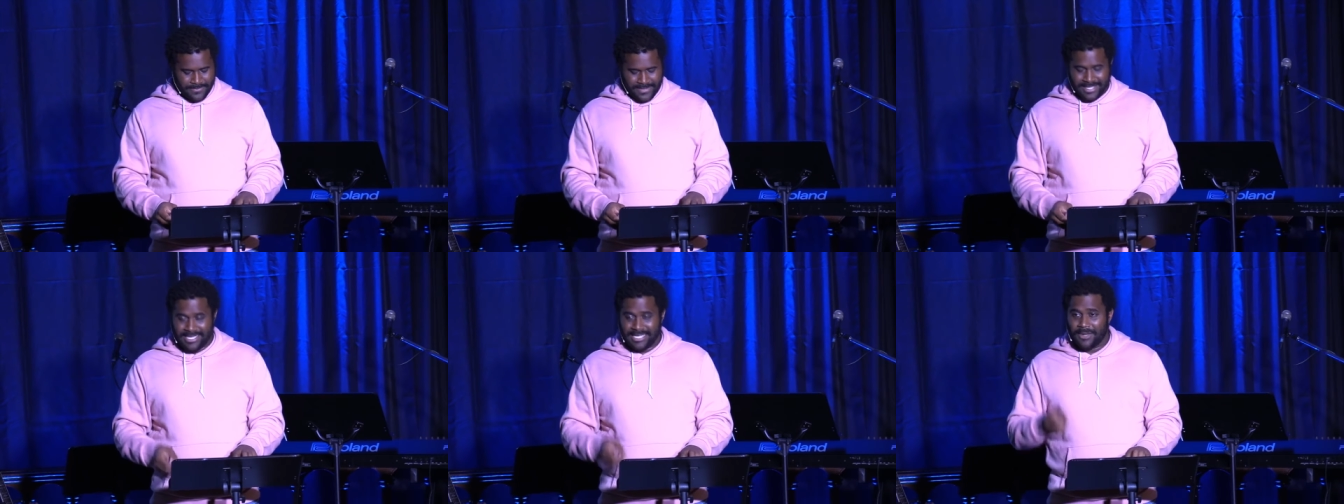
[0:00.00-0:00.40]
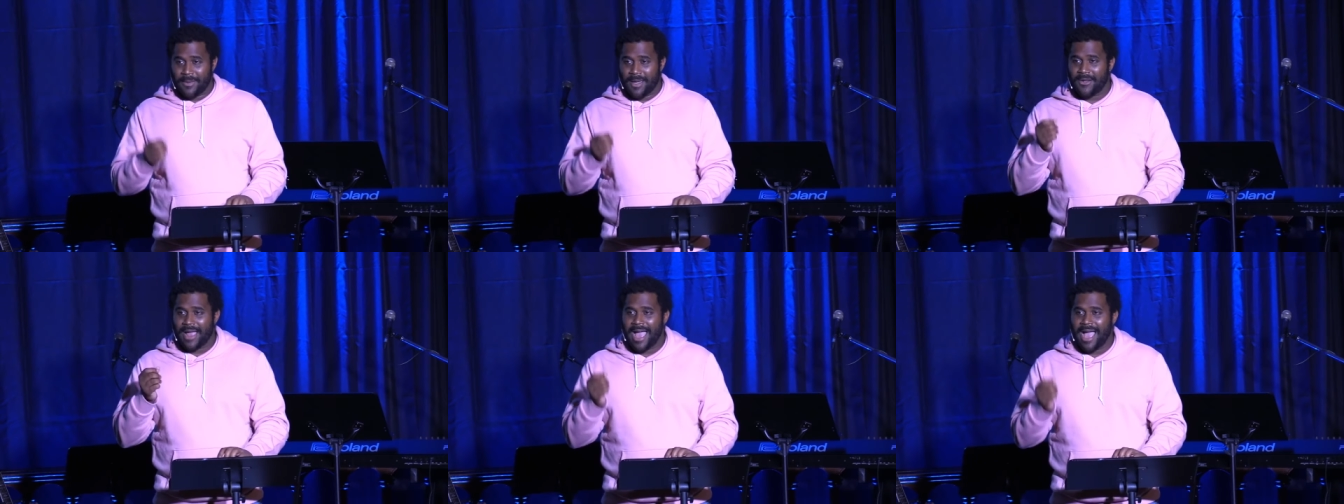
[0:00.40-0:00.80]
You see, no
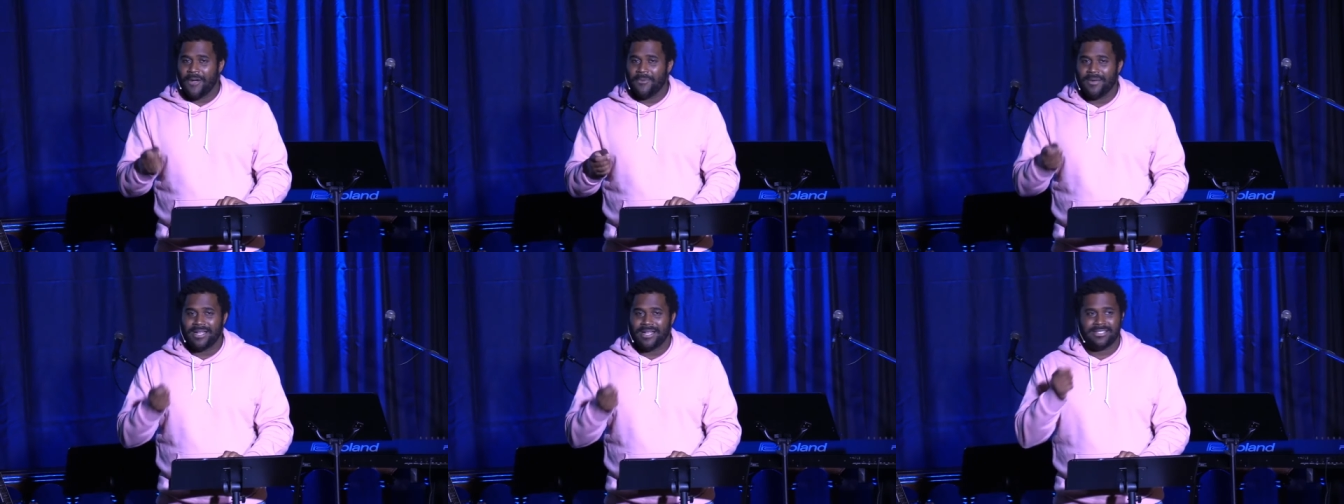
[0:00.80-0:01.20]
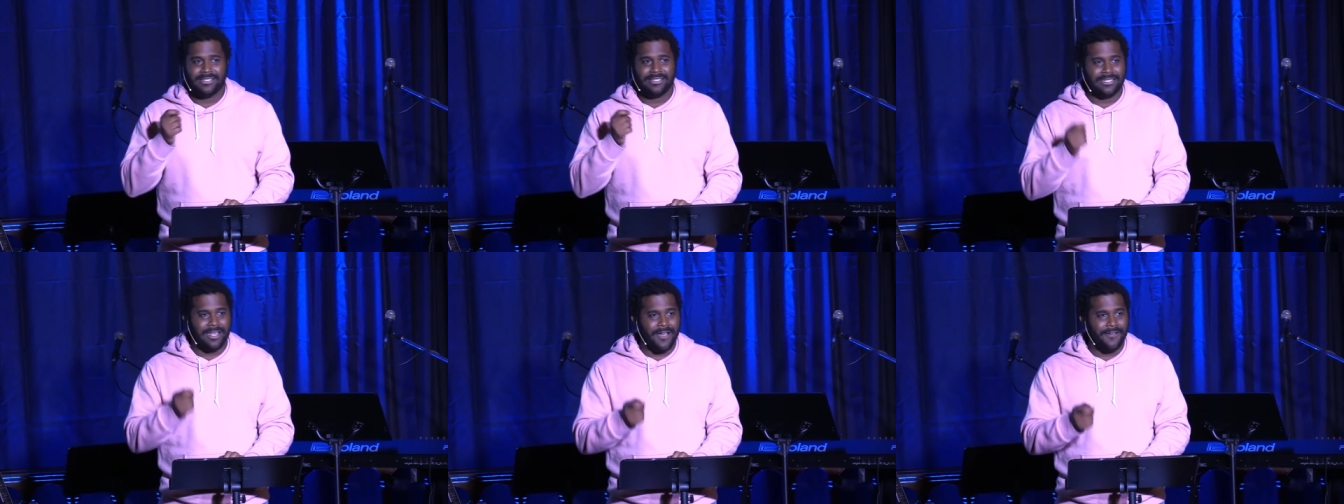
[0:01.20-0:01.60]
matter how much
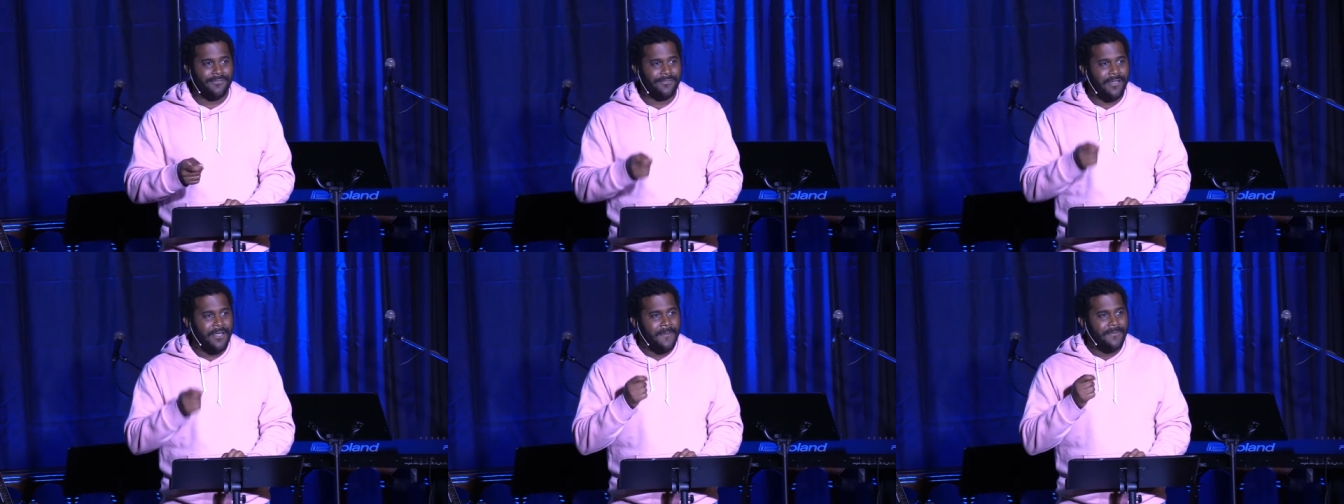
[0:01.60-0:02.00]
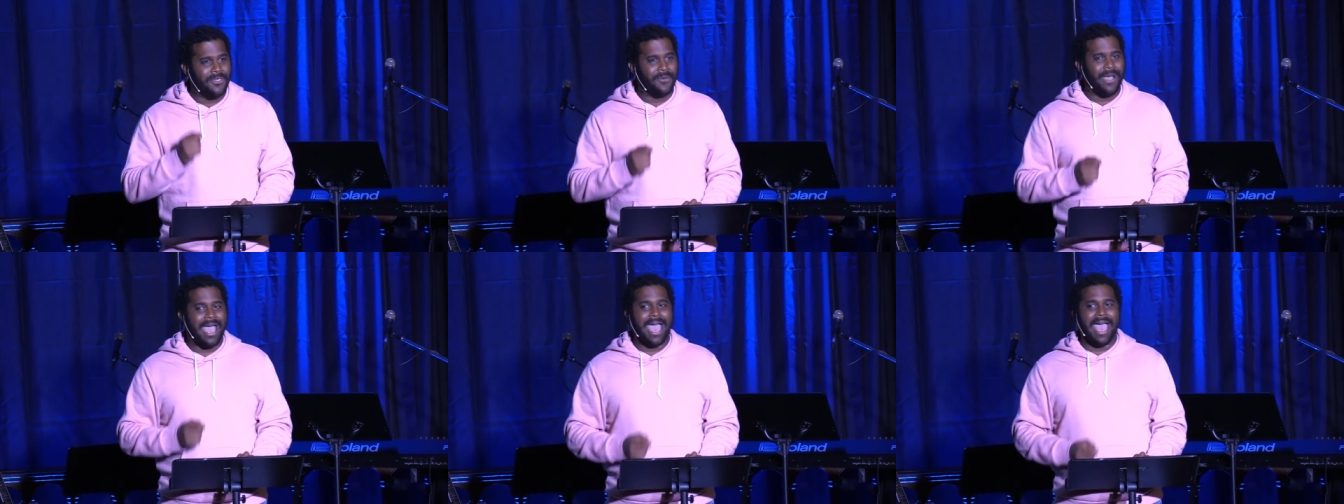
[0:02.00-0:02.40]
stuff
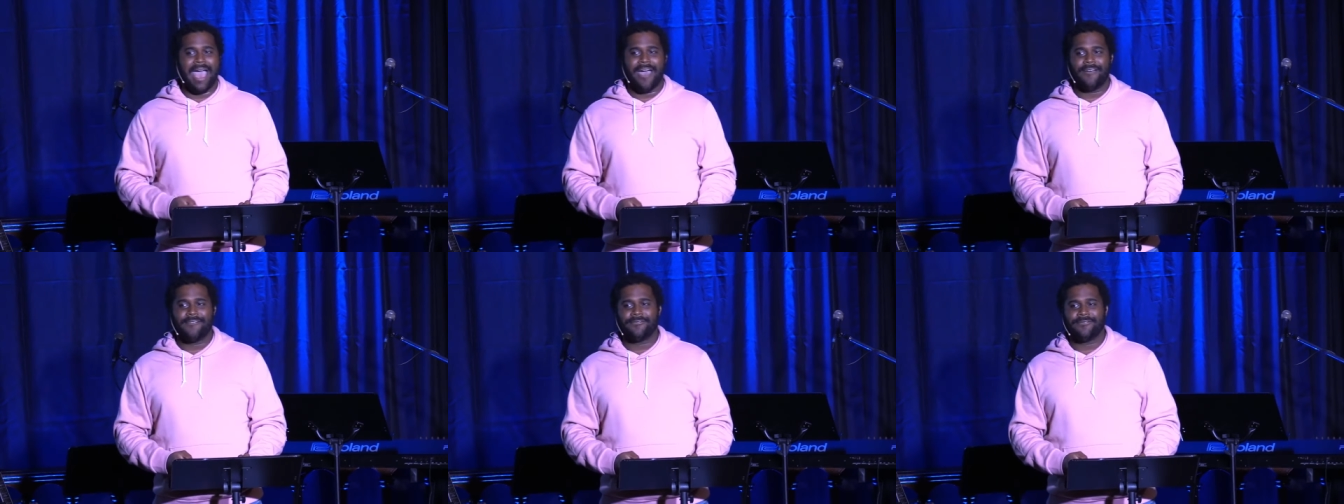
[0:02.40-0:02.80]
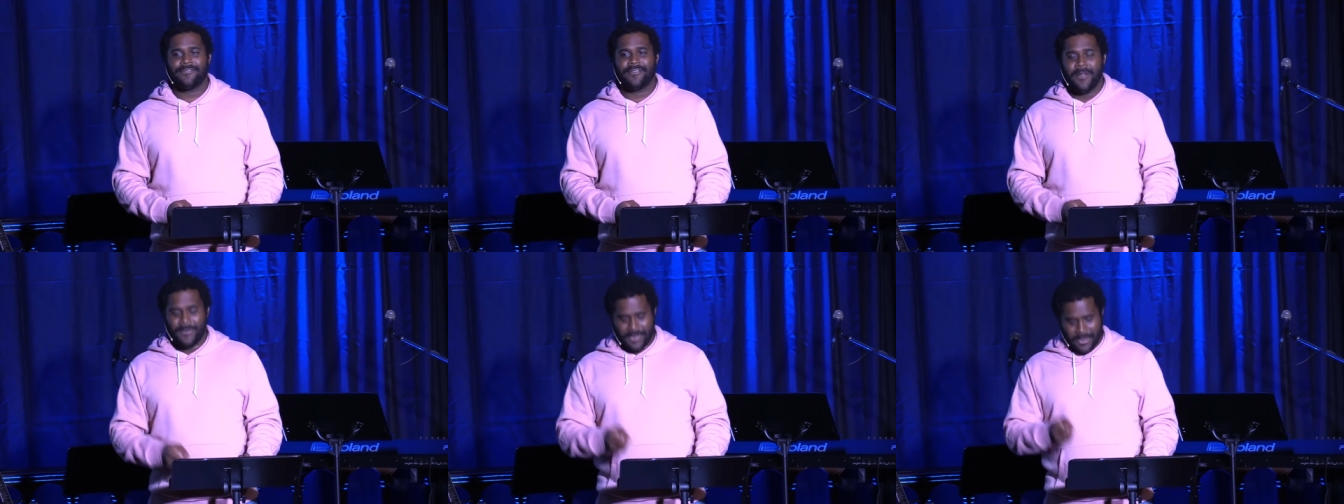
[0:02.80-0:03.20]
you have,
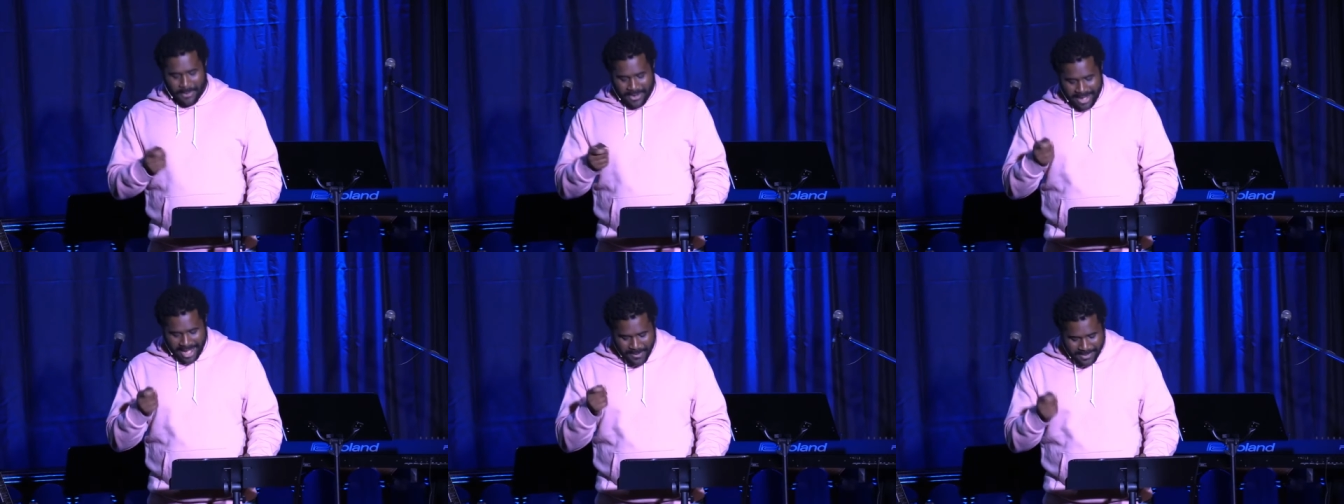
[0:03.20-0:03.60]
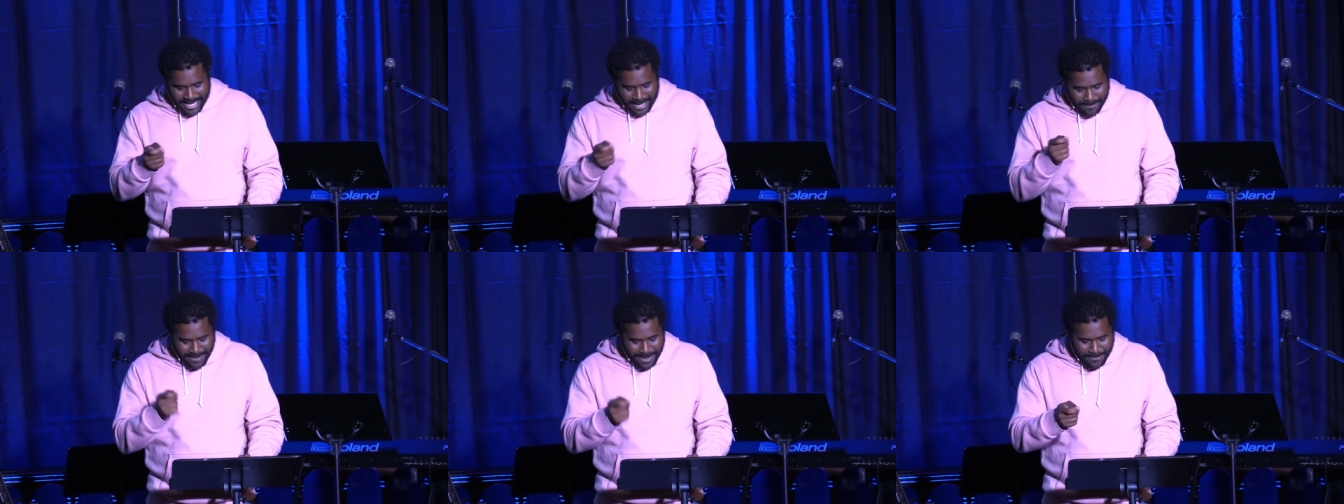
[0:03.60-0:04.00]
no matter how
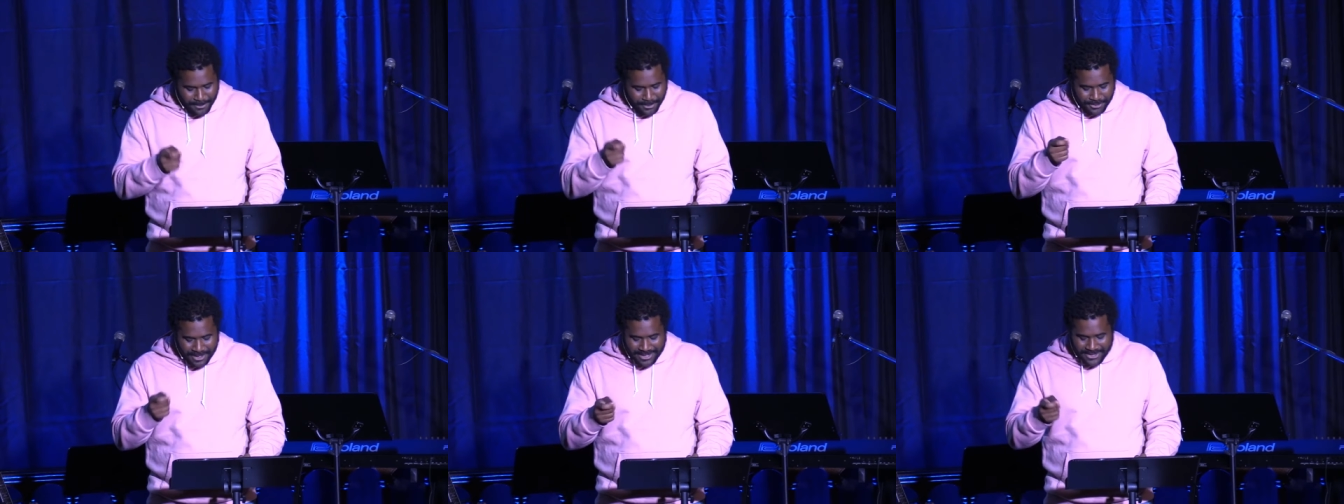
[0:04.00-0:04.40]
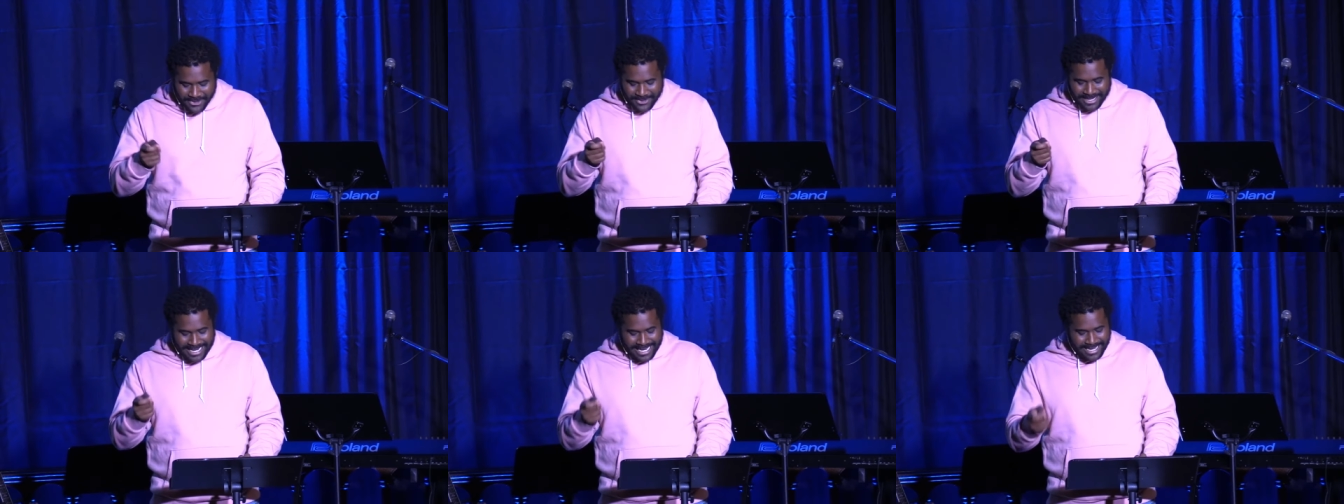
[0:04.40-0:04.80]
many people think you're
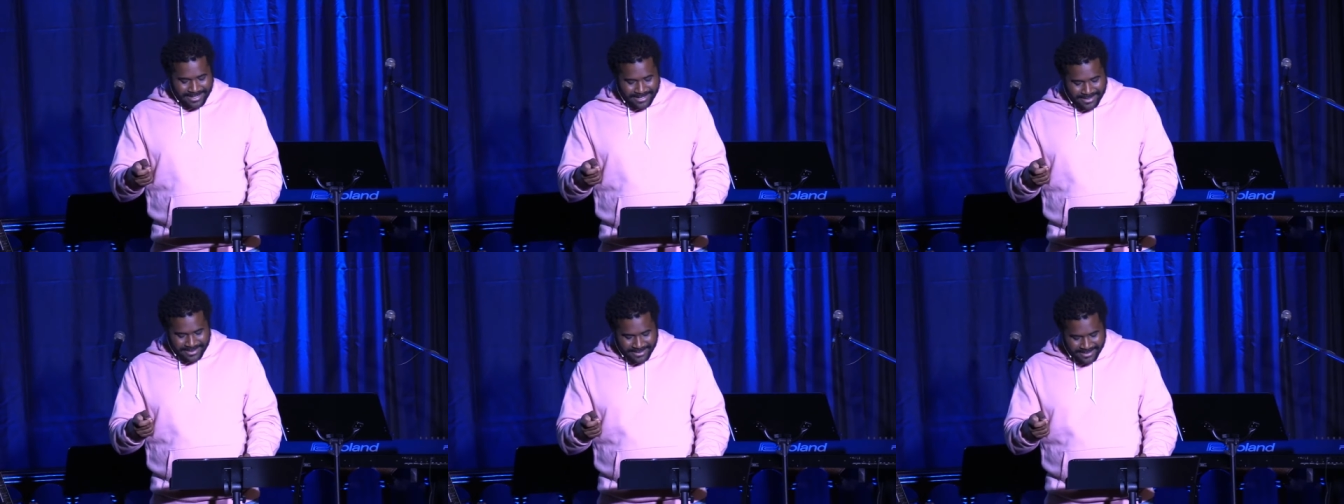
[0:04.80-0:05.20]
neat,